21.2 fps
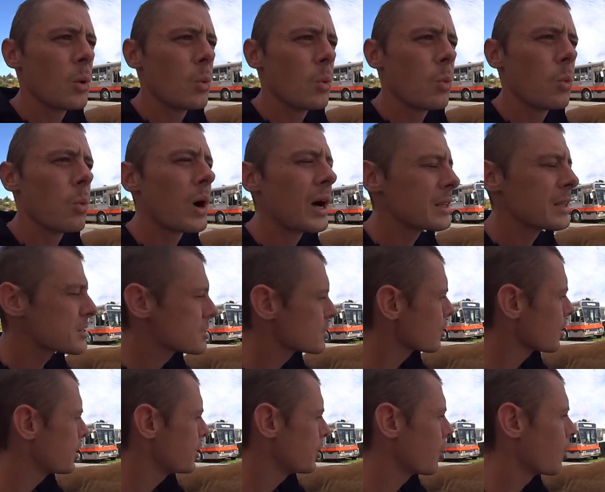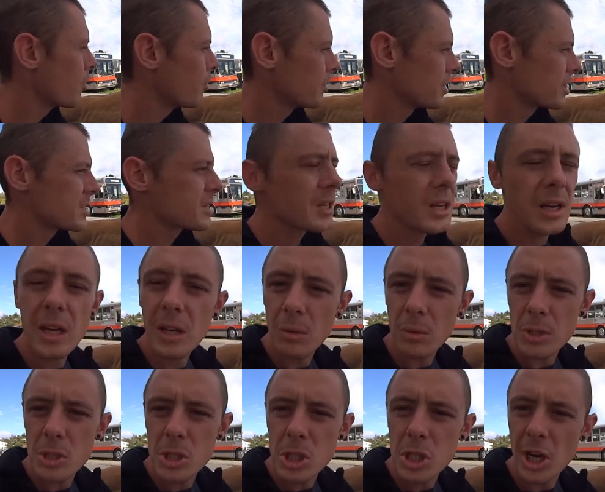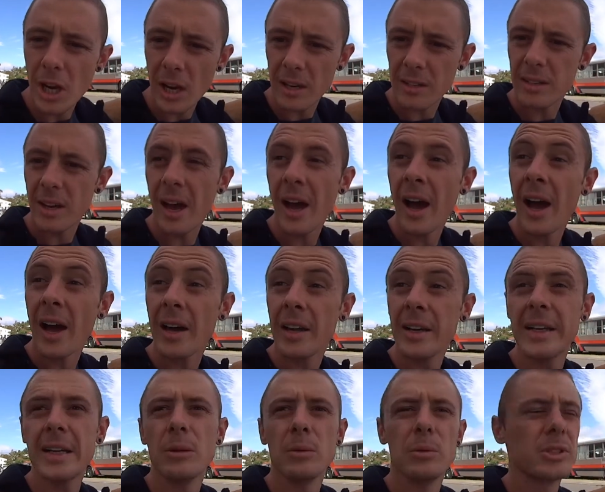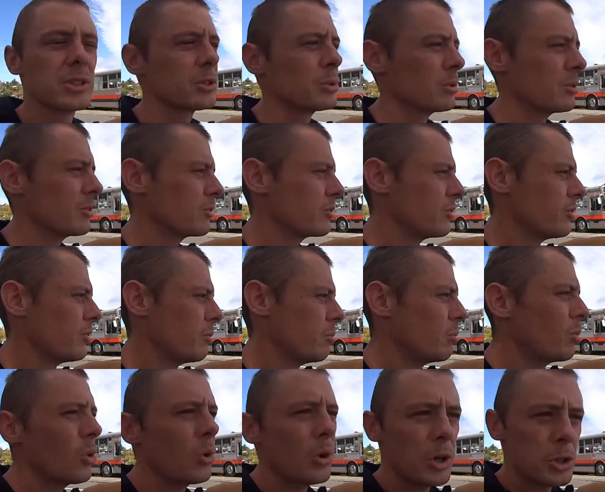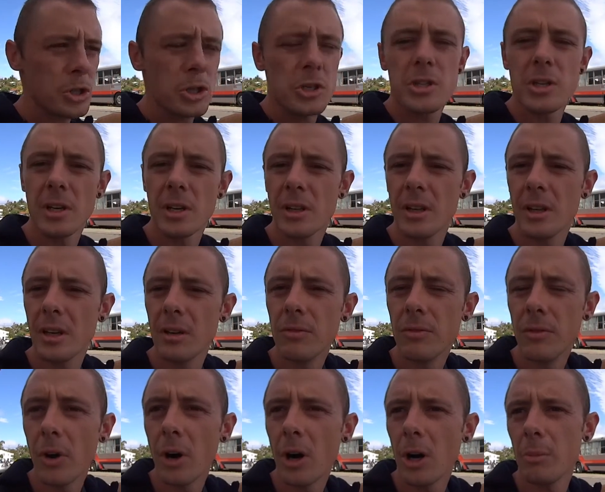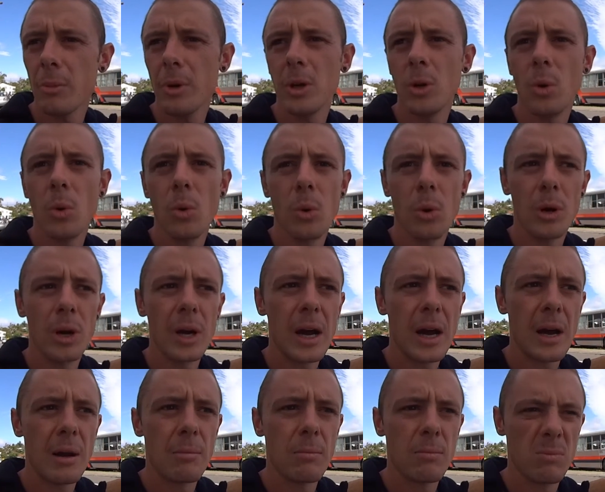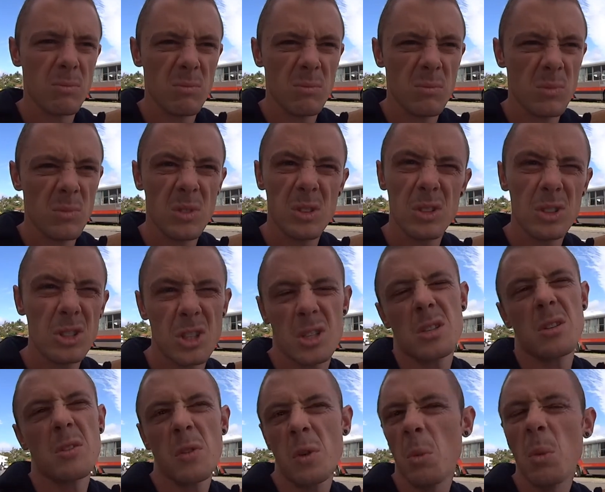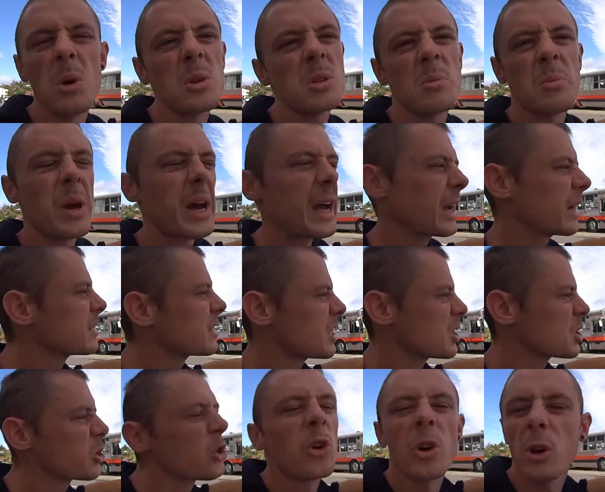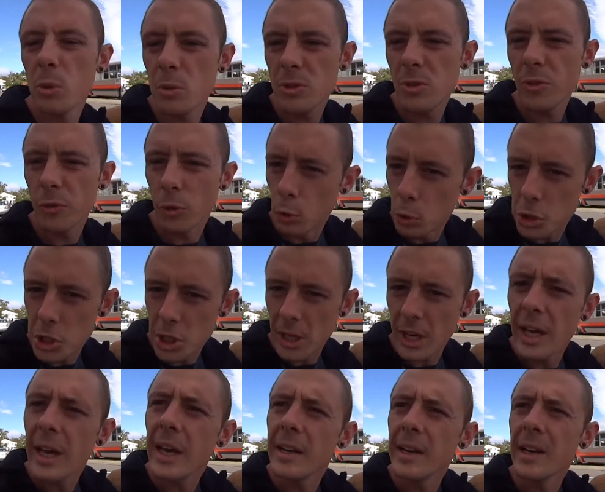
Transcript: once I noticed that he was checked out and he was sort of more interested in the environment, or just if he wasn't paying attention or he was forging ahead a